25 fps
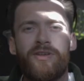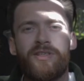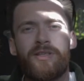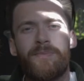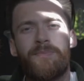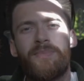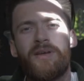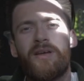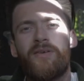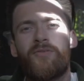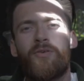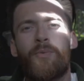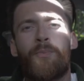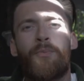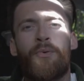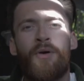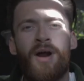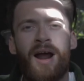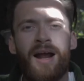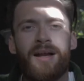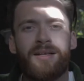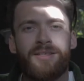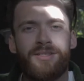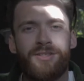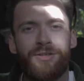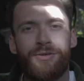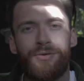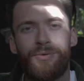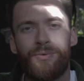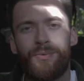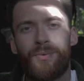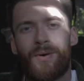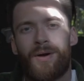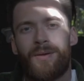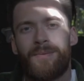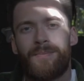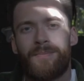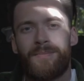is a bit of a practical
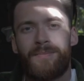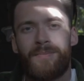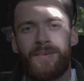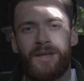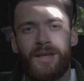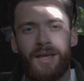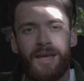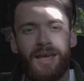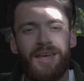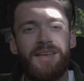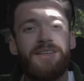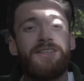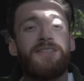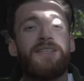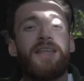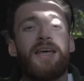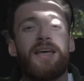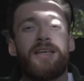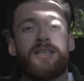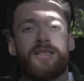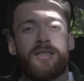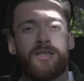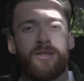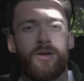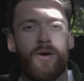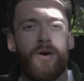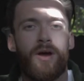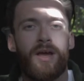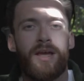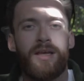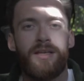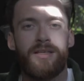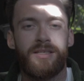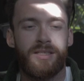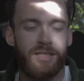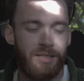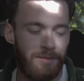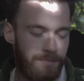one, is their
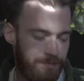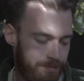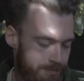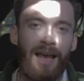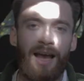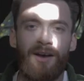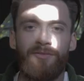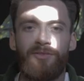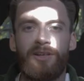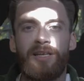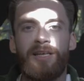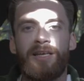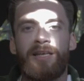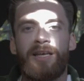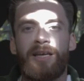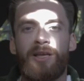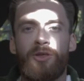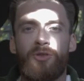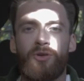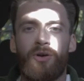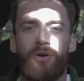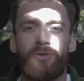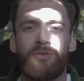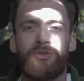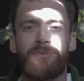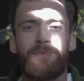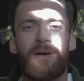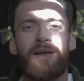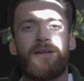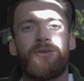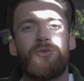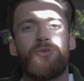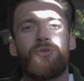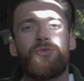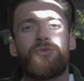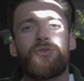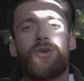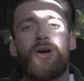size. Cavalier King Charles
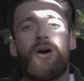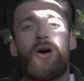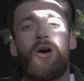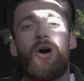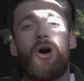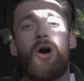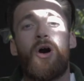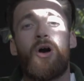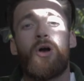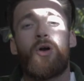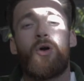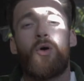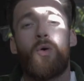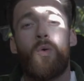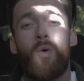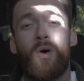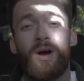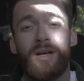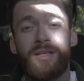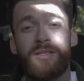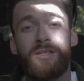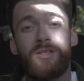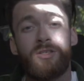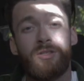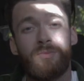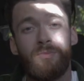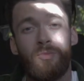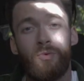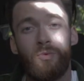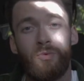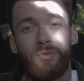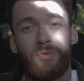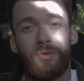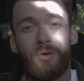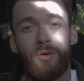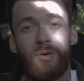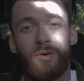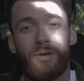Spaniels are quite a small
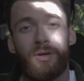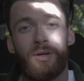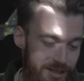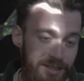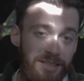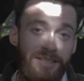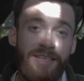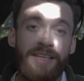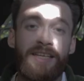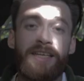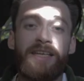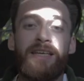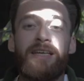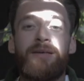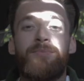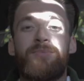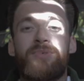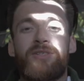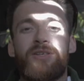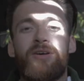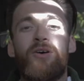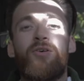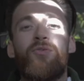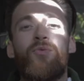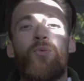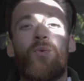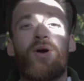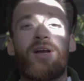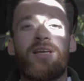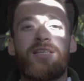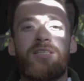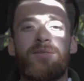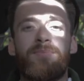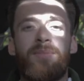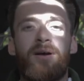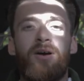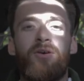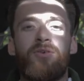dog. Ziggy himself
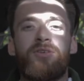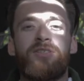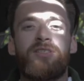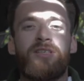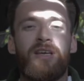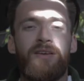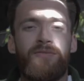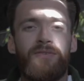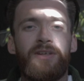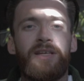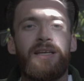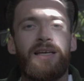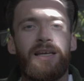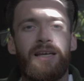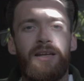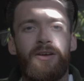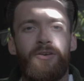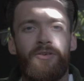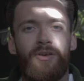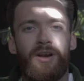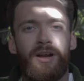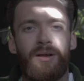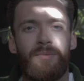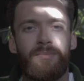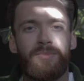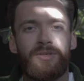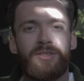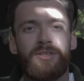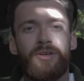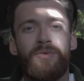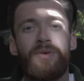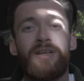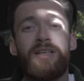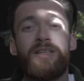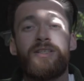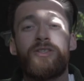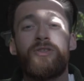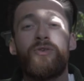weighs about seven kilograms, so
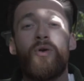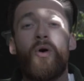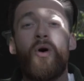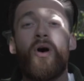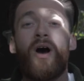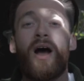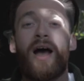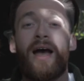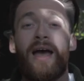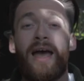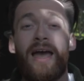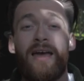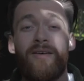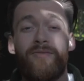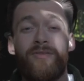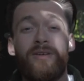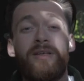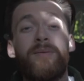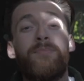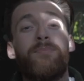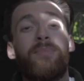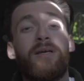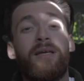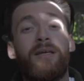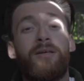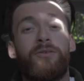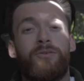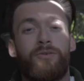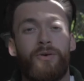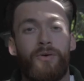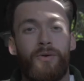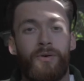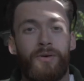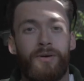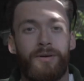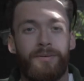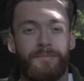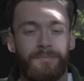he's not a heavy, big
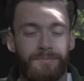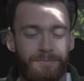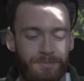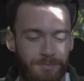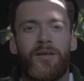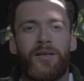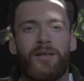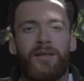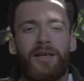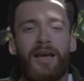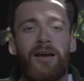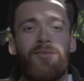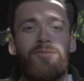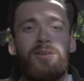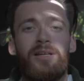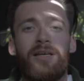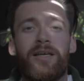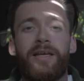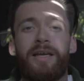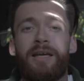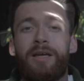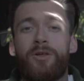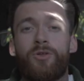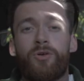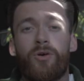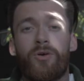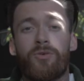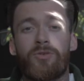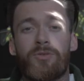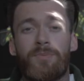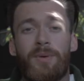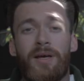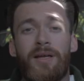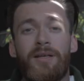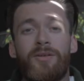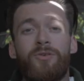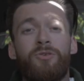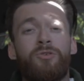dog. Cavalier King Charles
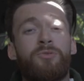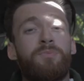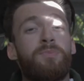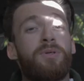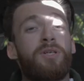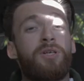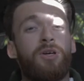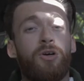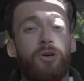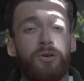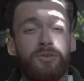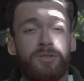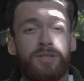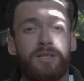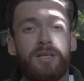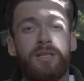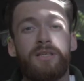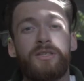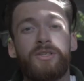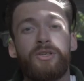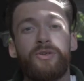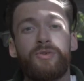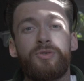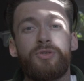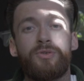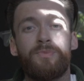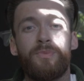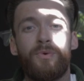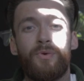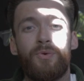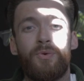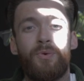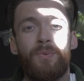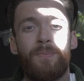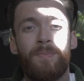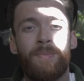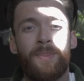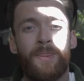Spaniels, because they're so
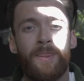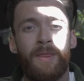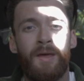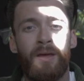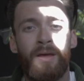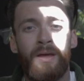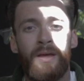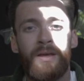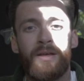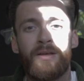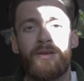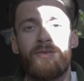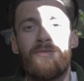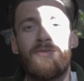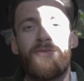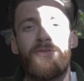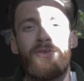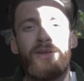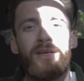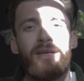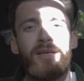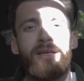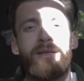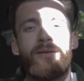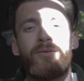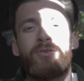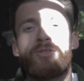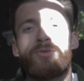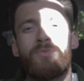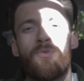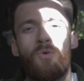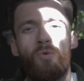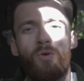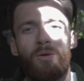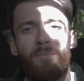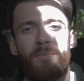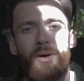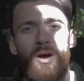small, can fit in
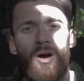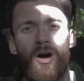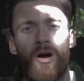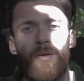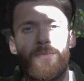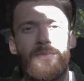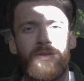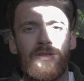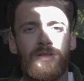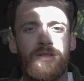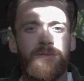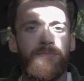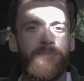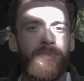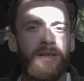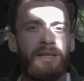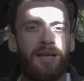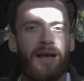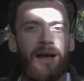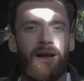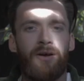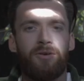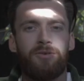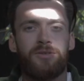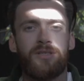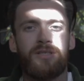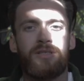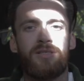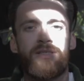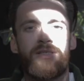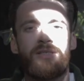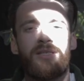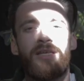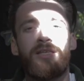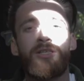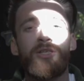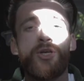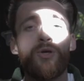small apartments and big houses.
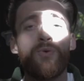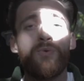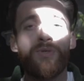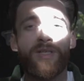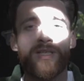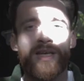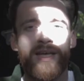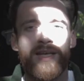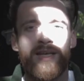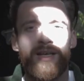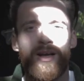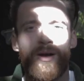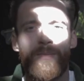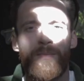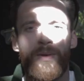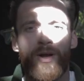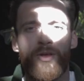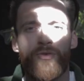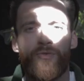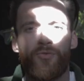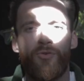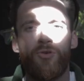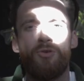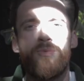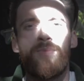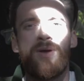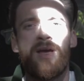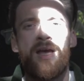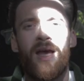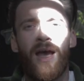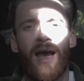They don't take up much room